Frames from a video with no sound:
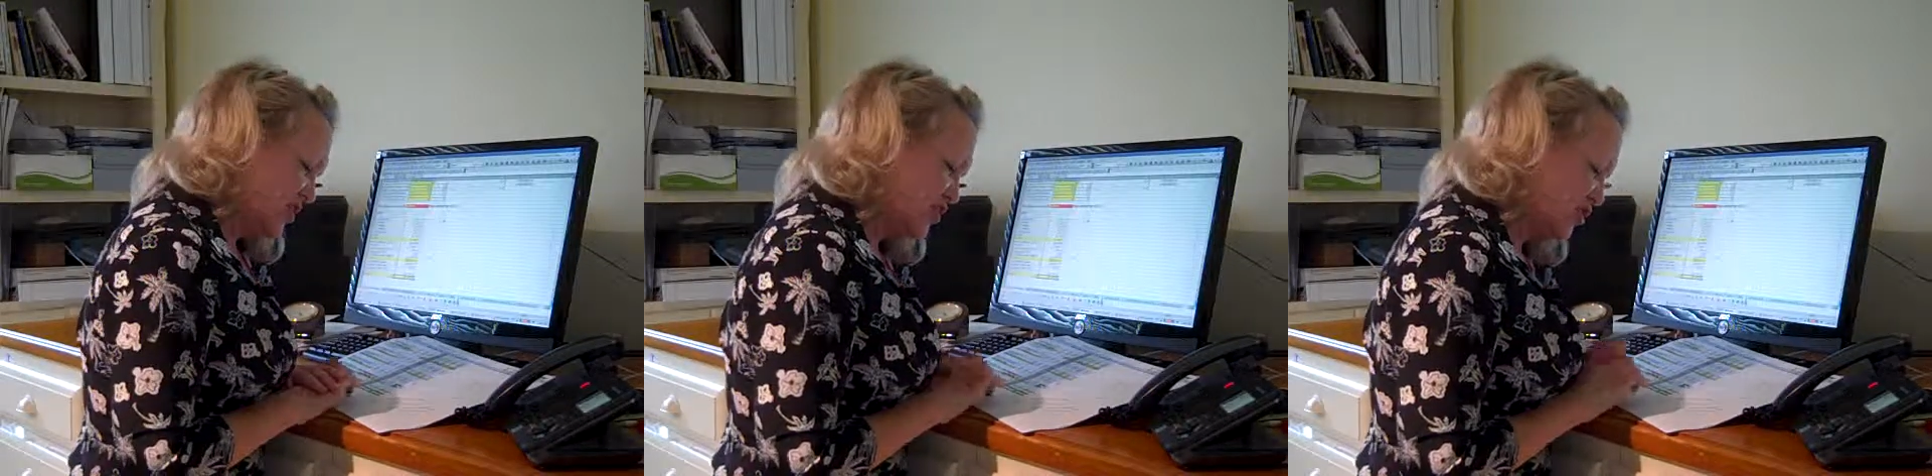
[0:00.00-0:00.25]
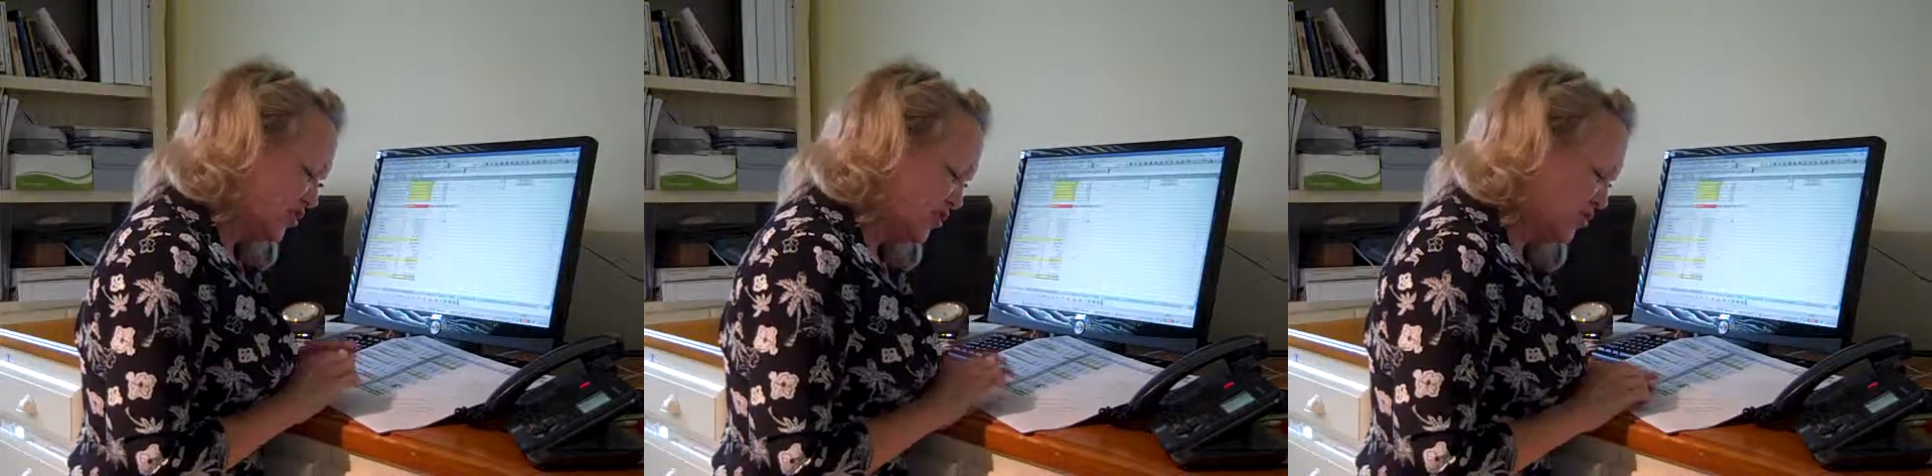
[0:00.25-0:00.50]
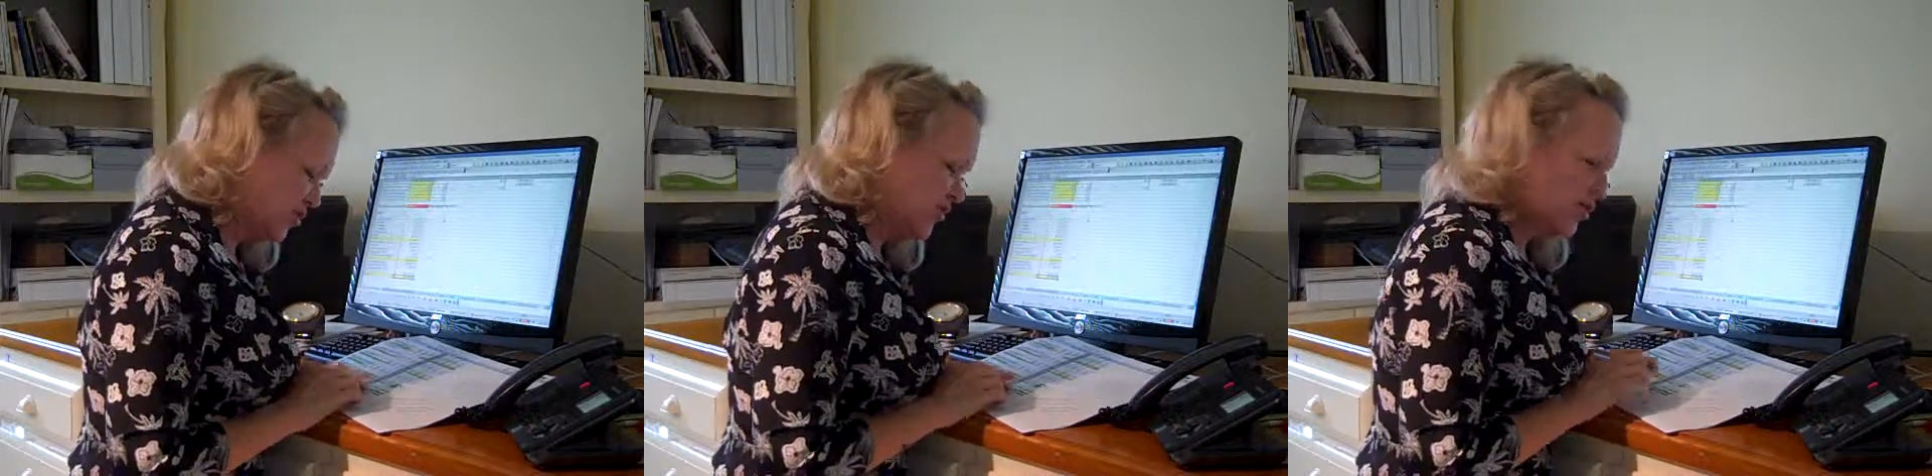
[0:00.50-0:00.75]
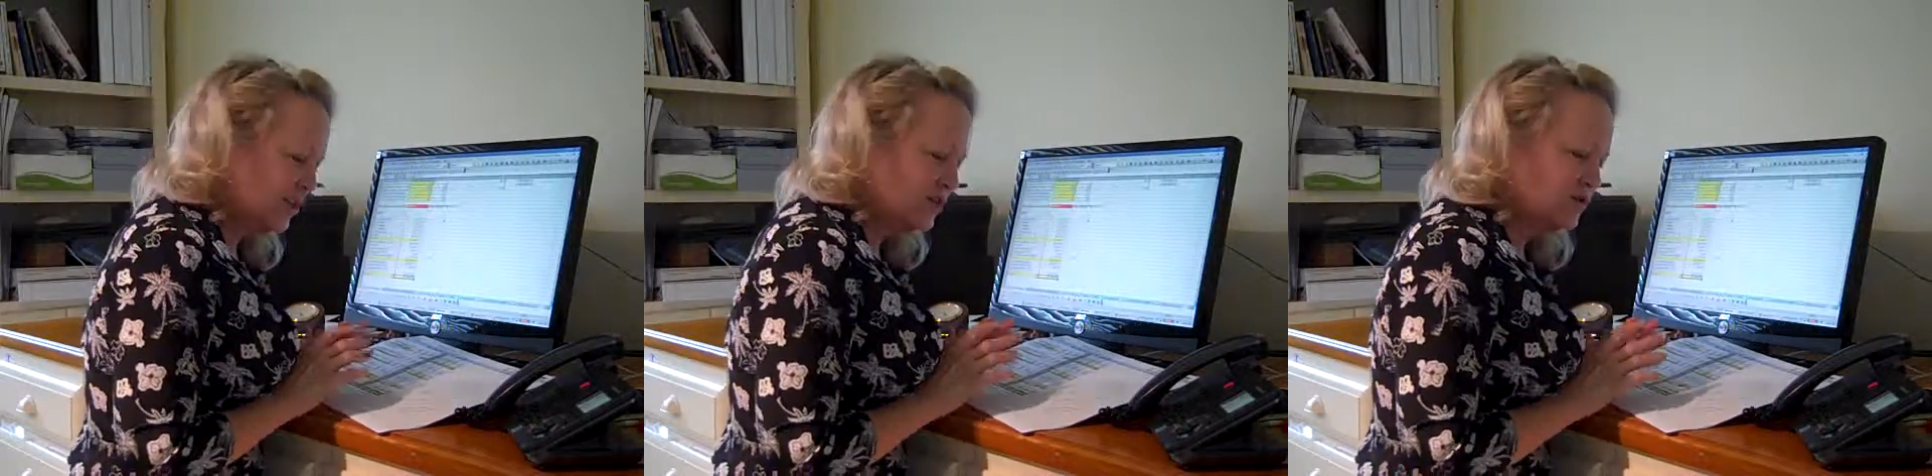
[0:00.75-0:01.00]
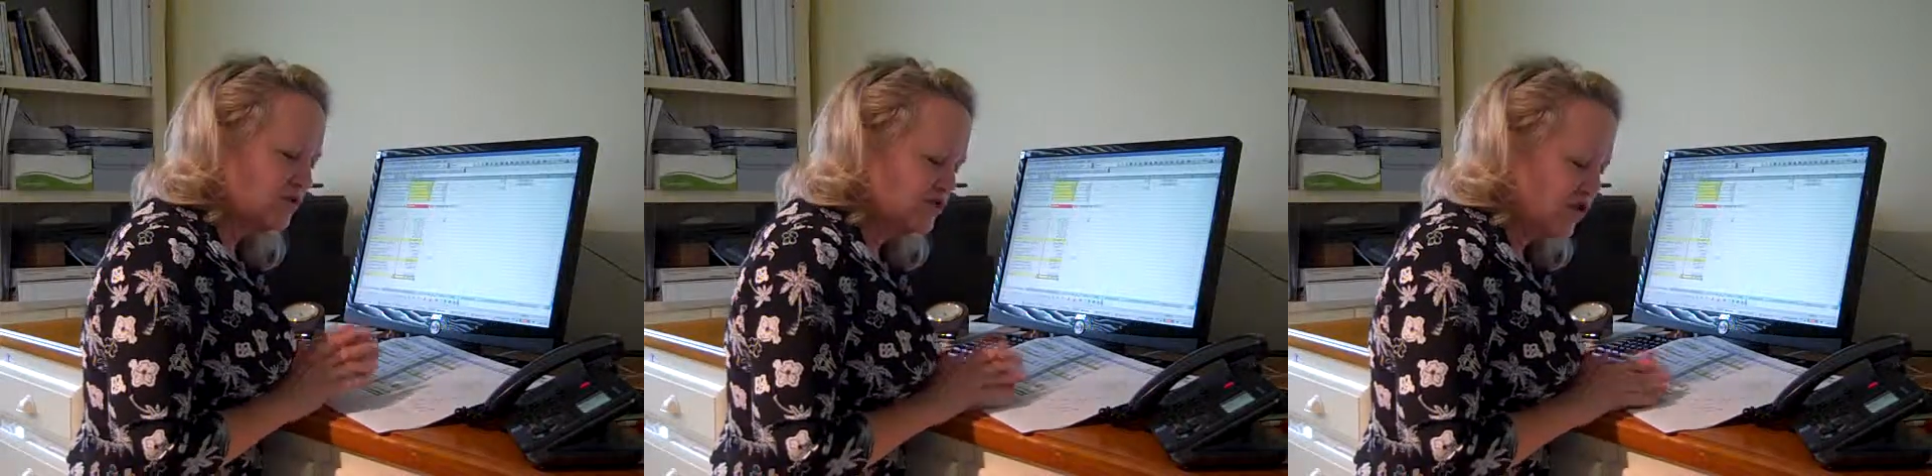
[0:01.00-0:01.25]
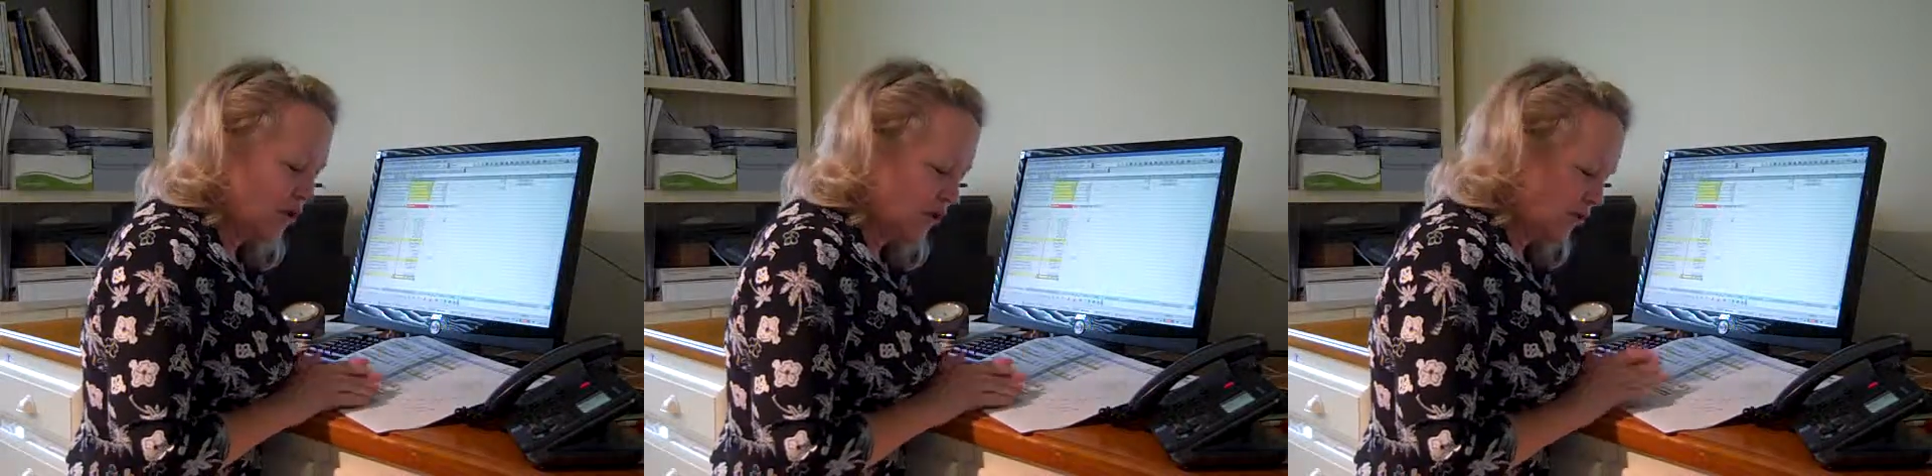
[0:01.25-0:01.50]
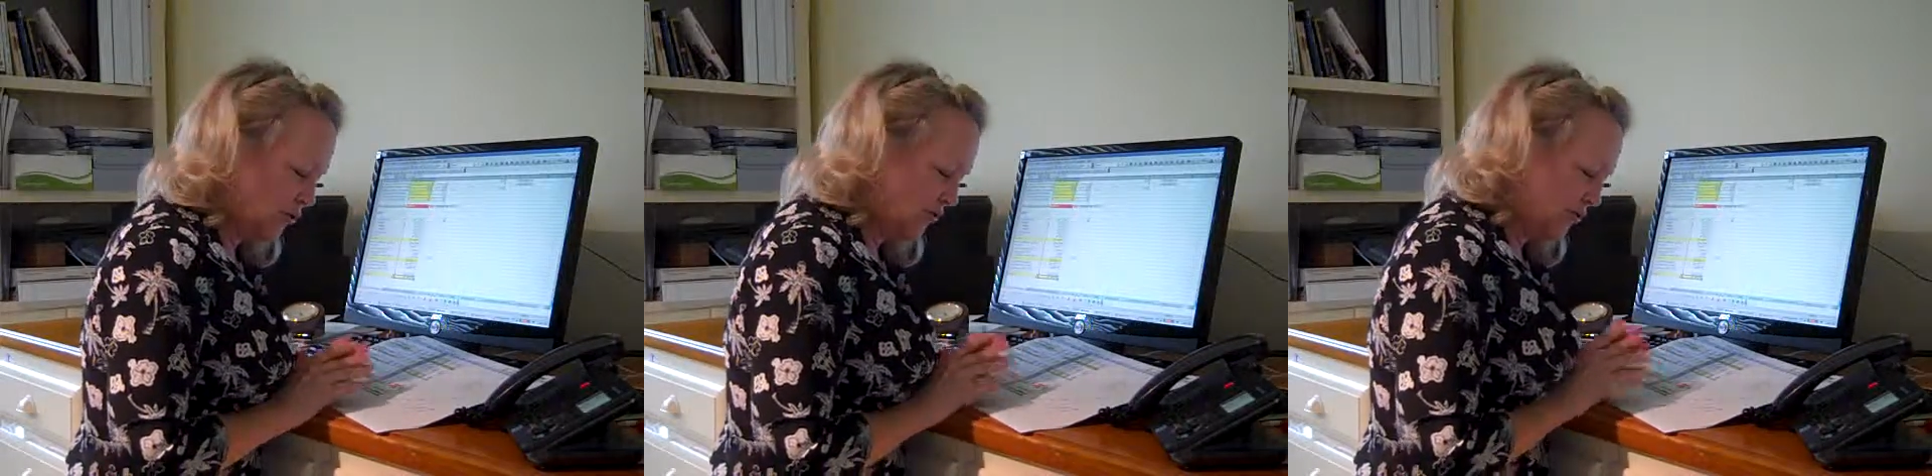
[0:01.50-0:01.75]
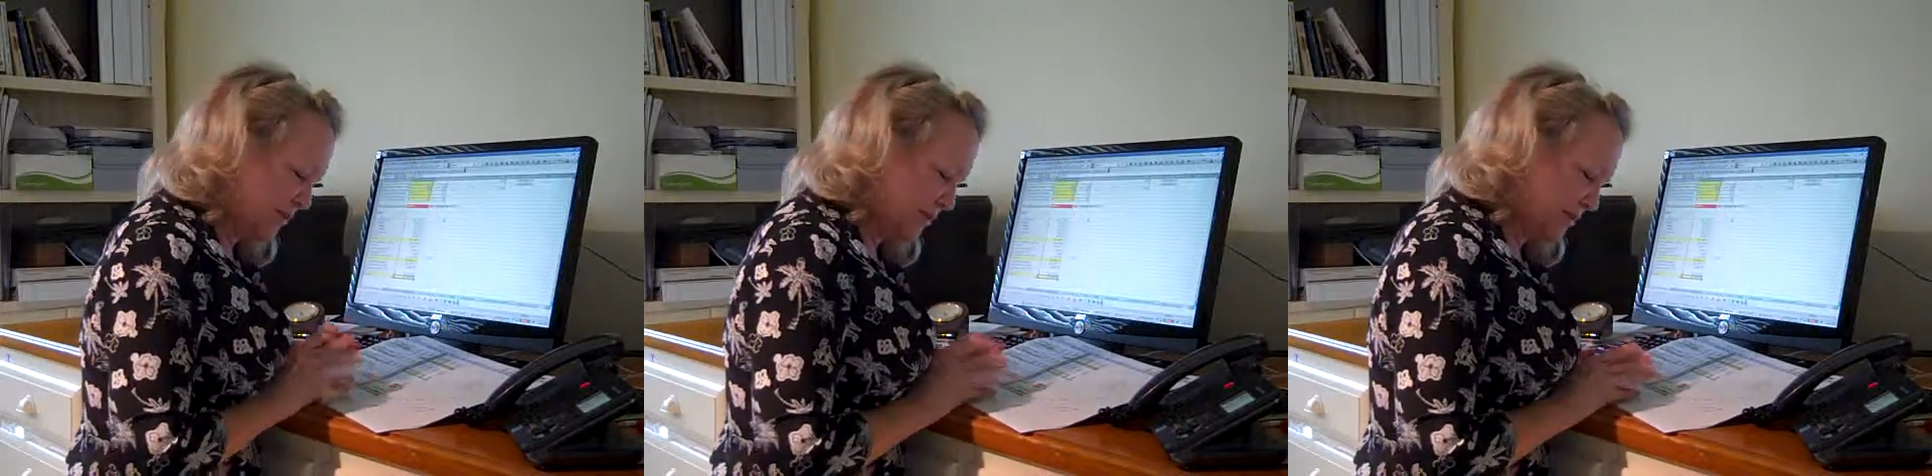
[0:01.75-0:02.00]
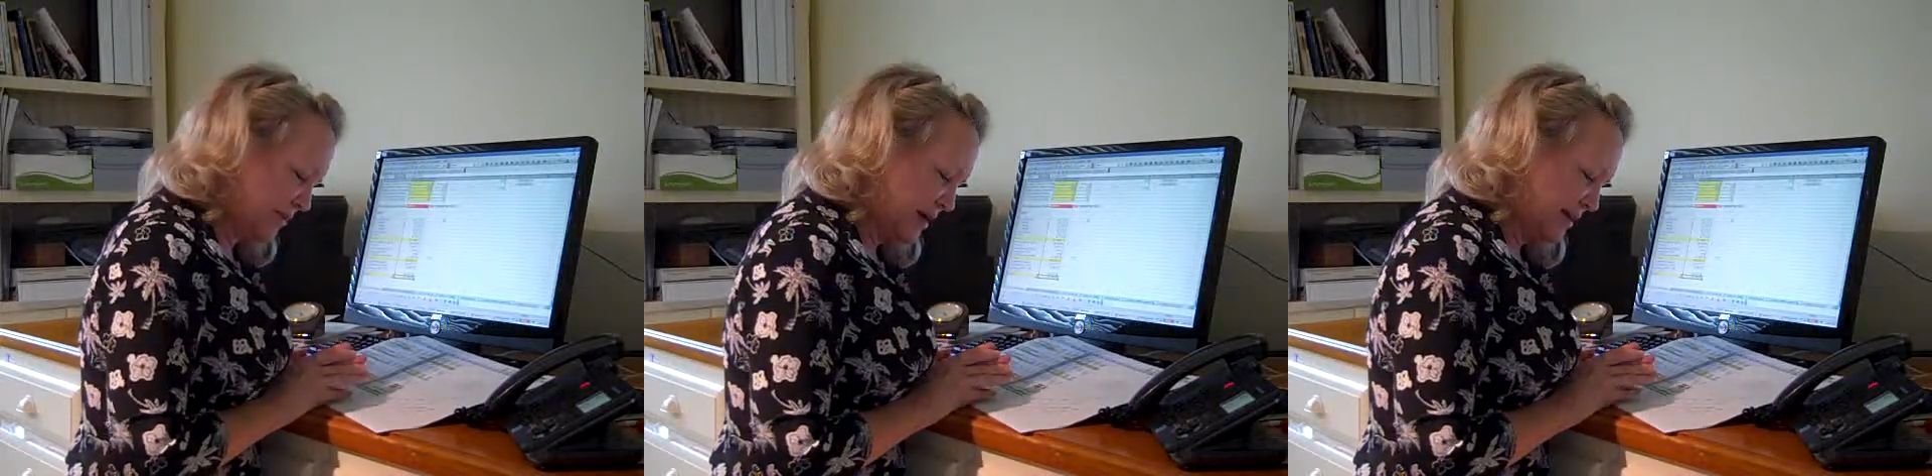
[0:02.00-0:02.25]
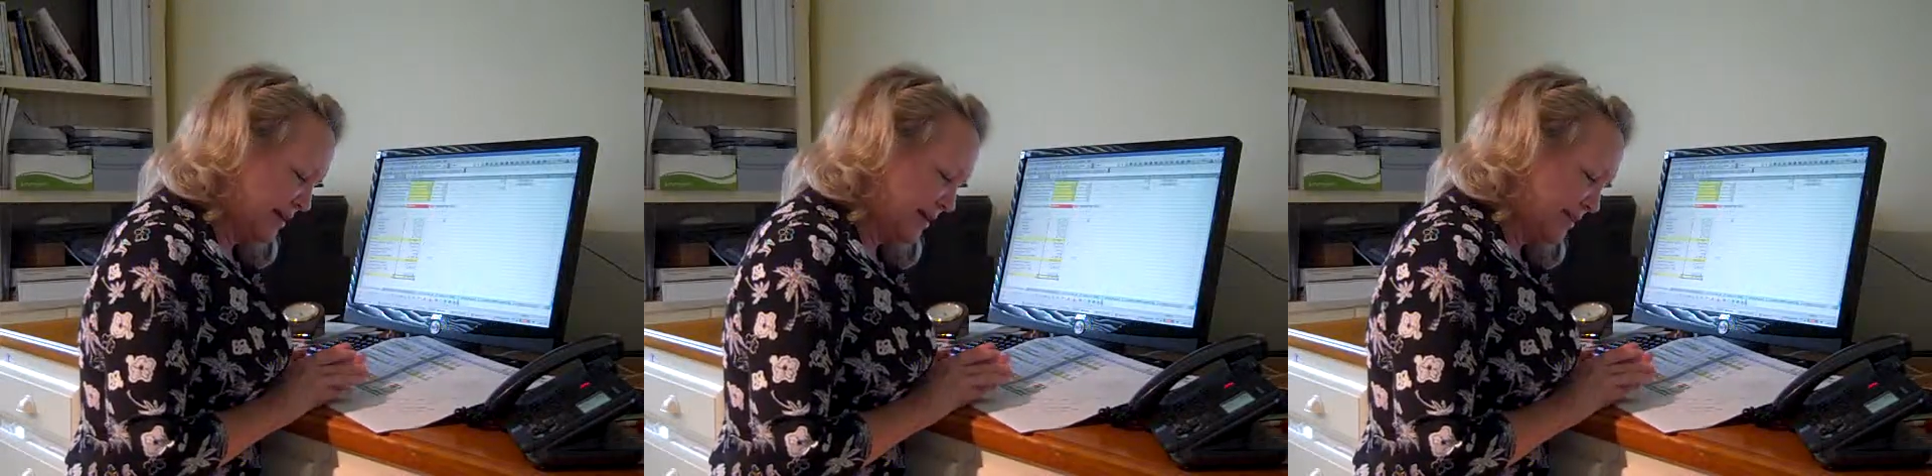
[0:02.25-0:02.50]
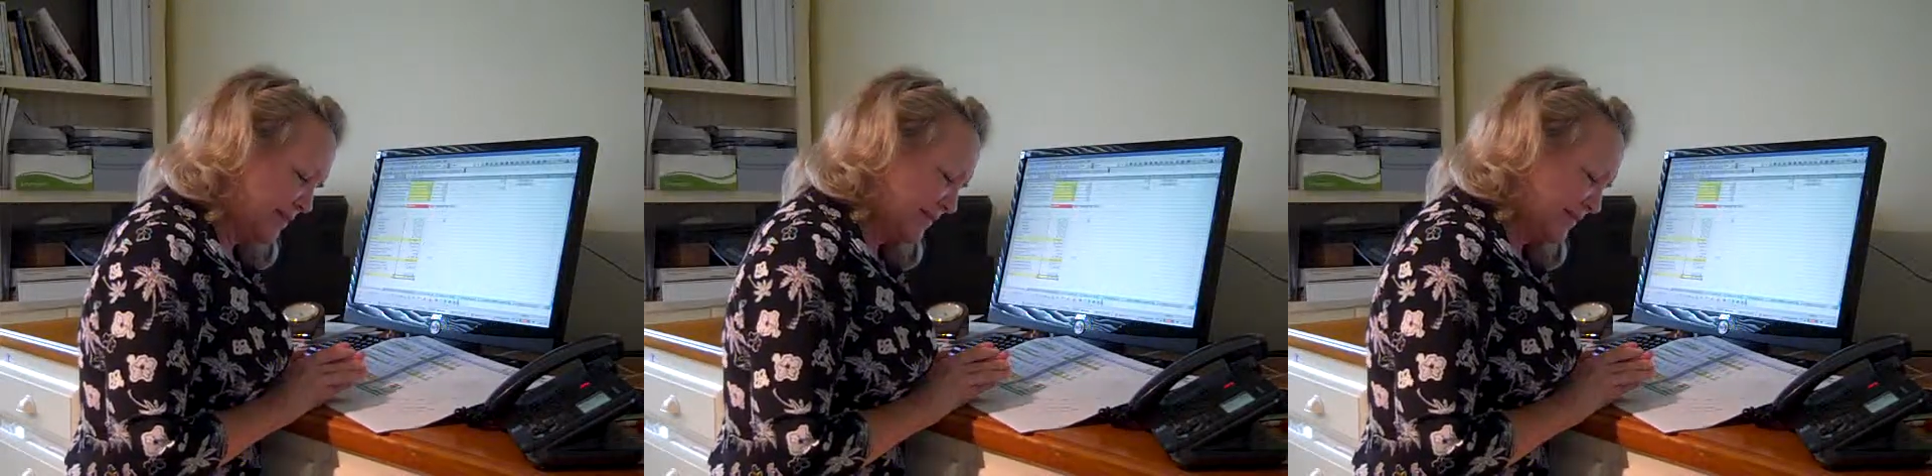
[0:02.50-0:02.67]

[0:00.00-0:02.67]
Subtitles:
to what you sold for the month.